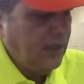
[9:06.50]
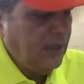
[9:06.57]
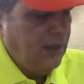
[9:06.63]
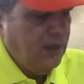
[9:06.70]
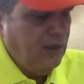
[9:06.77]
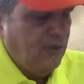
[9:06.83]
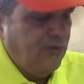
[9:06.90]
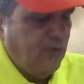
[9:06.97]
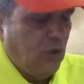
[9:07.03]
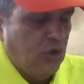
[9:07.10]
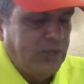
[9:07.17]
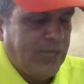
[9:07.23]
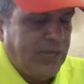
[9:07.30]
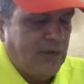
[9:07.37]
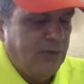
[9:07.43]
Following
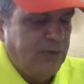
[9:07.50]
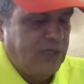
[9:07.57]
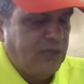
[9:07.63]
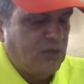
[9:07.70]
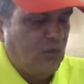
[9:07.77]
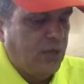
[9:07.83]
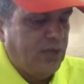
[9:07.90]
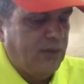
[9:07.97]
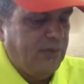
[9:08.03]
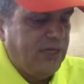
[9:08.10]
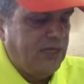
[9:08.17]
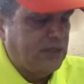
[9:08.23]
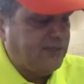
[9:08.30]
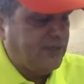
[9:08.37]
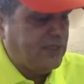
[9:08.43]
that will be the 200 meters
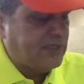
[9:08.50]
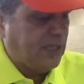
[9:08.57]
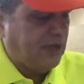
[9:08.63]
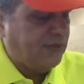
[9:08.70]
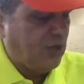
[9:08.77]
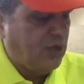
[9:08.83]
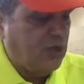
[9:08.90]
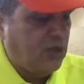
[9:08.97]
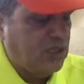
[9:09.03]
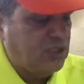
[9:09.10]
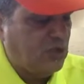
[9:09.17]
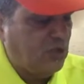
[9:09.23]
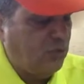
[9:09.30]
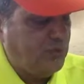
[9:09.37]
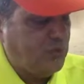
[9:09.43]
freestyle for girls
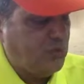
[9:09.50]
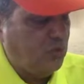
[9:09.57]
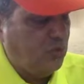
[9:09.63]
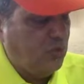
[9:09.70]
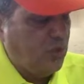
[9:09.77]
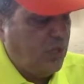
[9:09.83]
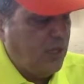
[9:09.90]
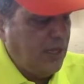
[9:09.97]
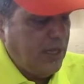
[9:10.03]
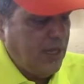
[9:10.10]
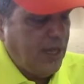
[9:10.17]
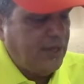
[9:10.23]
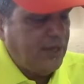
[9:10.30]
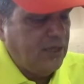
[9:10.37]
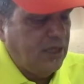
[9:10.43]
group 2
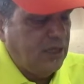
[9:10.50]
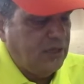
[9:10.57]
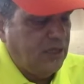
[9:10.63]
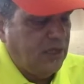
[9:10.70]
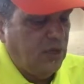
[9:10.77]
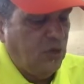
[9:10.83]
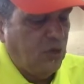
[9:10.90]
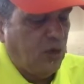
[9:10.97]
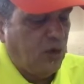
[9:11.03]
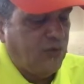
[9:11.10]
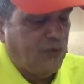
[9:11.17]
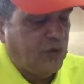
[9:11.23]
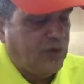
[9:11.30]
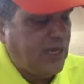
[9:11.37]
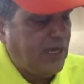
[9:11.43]
and here look out for
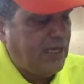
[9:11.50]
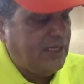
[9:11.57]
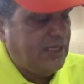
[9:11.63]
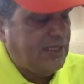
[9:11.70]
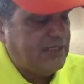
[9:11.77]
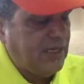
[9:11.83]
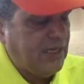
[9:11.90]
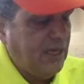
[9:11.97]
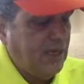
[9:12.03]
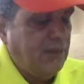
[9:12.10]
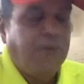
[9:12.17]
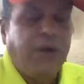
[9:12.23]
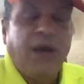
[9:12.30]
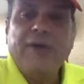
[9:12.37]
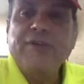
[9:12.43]
Delhi's
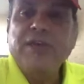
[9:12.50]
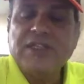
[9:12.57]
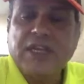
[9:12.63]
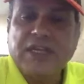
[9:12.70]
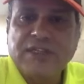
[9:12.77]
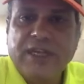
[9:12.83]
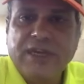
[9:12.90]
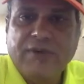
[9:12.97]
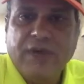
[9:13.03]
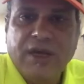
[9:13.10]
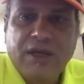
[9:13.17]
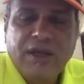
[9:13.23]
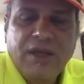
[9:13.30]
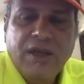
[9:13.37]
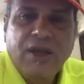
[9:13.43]
Bhavya Sachdeva
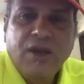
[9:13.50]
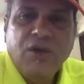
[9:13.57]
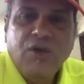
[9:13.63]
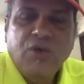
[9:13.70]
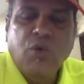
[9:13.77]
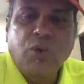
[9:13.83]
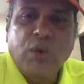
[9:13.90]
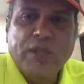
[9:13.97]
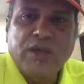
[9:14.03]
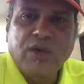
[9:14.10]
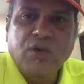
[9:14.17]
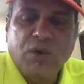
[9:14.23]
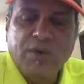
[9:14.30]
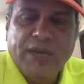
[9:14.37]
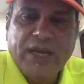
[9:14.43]
who won the
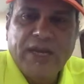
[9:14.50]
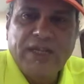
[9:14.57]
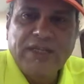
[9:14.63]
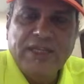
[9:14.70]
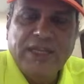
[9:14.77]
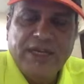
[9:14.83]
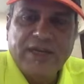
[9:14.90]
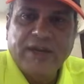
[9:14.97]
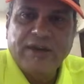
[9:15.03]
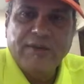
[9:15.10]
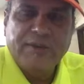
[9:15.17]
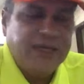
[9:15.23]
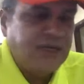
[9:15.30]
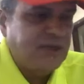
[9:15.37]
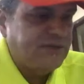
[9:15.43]
gold medal in the 800
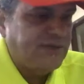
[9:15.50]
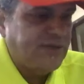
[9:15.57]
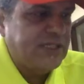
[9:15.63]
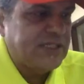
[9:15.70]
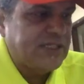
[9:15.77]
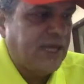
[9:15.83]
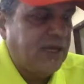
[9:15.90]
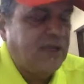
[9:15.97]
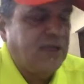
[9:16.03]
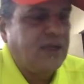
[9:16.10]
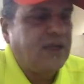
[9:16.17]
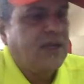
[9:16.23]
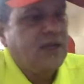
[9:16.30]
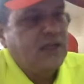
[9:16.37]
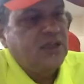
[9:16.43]
meters freestyle,
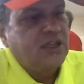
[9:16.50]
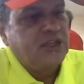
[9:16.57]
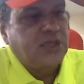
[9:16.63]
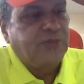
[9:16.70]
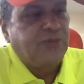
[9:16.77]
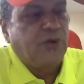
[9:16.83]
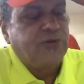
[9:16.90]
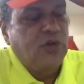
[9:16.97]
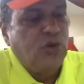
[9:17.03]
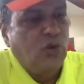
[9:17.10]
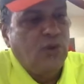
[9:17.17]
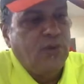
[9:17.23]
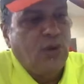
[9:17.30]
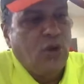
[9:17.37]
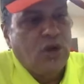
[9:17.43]
the chip of the old
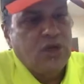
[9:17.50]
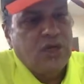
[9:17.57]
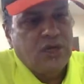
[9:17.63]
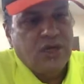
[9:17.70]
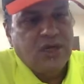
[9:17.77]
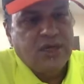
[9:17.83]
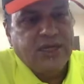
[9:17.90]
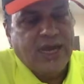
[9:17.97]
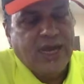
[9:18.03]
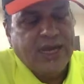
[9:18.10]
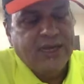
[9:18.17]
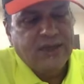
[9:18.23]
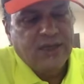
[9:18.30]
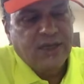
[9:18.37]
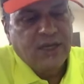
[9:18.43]
block, her dad
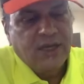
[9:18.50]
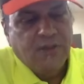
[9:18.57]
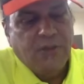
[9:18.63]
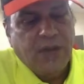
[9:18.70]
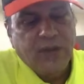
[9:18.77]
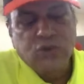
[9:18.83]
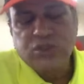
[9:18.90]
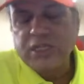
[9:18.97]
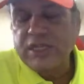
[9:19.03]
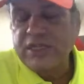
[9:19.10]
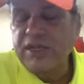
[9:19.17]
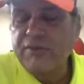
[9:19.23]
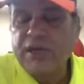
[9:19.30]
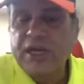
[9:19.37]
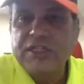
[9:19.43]
Banu
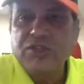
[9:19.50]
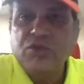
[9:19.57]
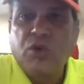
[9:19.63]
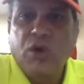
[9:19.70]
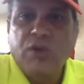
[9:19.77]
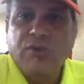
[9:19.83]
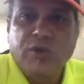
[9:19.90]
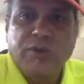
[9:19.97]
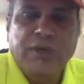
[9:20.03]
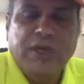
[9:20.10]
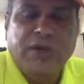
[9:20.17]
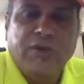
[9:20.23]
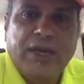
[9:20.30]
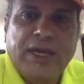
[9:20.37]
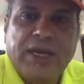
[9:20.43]
Sachdeva, as you all would be
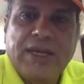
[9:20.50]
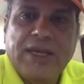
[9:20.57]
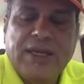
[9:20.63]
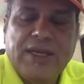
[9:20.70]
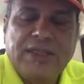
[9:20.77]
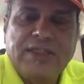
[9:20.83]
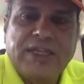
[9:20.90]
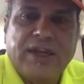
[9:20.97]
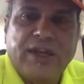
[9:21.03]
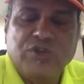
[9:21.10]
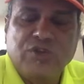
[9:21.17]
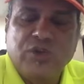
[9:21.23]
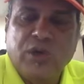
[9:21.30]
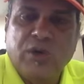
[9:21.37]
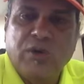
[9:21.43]
aware, is an Arjuna
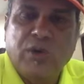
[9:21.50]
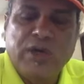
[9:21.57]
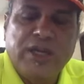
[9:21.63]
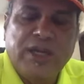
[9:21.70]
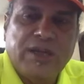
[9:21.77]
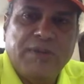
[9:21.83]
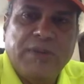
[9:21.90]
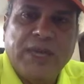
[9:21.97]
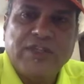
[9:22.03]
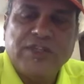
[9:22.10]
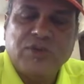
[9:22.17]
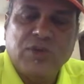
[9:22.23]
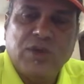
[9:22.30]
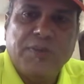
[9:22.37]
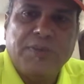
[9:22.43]
awardee and a
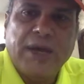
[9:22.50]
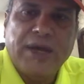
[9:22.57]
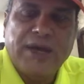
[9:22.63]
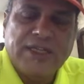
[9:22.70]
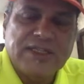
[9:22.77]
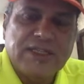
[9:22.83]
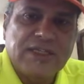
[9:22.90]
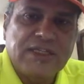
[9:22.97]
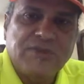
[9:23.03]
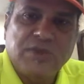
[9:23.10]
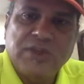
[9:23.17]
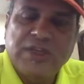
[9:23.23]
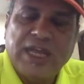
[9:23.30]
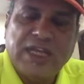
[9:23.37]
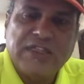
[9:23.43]
backstroker par excellence for the
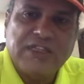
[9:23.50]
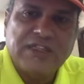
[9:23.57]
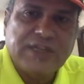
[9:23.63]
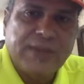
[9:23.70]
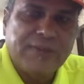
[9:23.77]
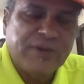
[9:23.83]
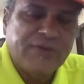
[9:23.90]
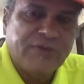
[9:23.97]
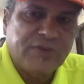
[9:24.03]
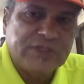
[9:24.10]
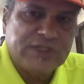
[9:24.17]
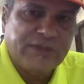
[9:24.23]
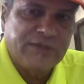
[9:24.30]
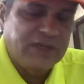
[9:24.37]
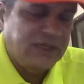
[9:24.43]
national champion for
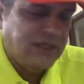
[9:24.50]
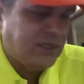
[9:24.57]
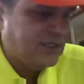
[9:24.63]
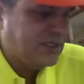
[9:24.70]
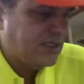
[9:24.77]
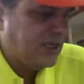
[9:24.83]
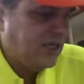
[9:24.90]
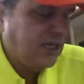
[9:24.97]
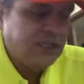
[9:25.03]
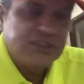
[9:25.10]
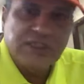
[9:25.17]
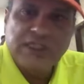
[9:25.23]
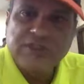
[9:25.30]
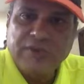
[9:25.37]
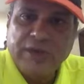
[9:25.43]
several years.
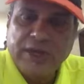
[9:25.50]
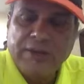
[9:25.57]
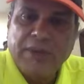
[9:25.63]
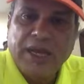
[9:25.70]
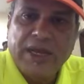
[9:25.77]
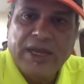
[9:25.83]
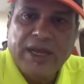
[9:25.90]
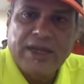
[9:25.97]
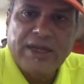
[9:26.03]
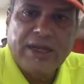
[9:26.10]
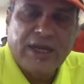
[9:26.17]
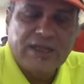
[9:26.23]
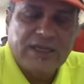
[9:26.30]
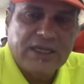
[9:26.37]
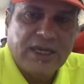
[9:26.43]
She's trained by Edna
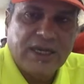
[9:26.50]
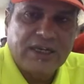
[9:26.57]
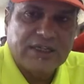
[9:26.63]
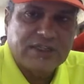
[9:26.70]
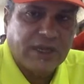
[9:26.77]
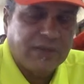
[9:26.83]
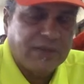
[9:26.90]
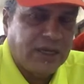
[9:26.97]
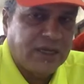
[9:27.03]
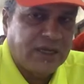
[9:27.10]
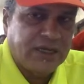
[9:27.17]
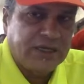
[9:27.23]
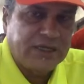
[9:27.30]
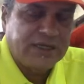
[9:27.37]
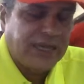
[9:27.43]
Adhikari Sharma in
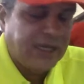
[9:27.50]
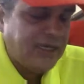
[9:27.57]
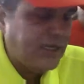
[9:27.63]
Delhi,